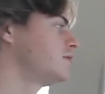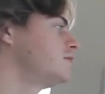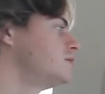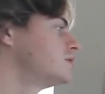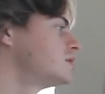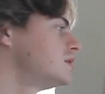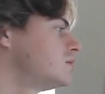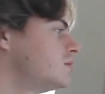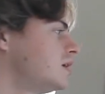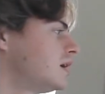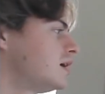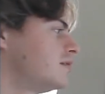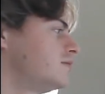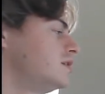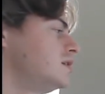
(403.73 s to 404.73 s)
you see, we
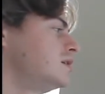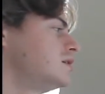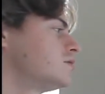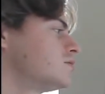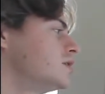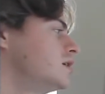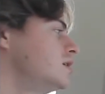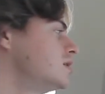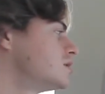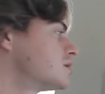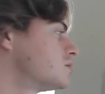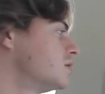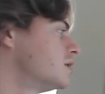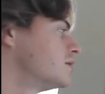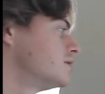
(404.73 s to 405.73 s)
have the inner radius
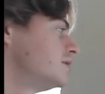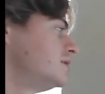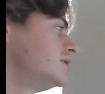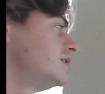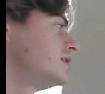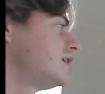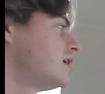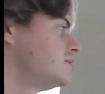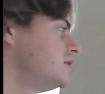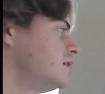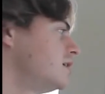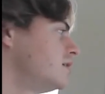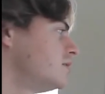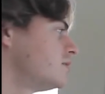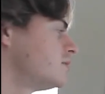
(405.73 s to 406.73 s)
squared in the
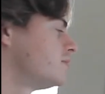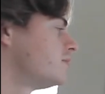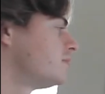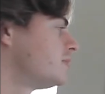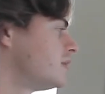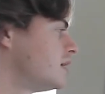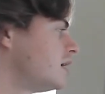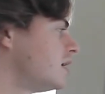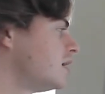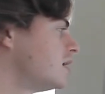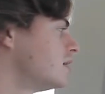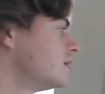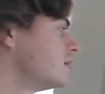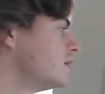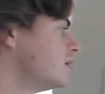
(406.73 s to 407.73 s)
denominator
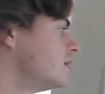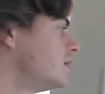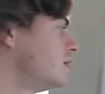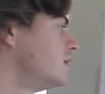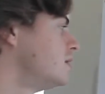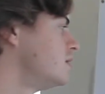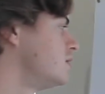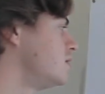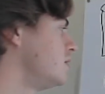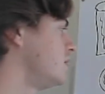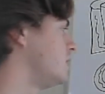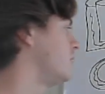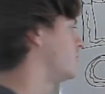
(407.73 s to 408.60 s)
and the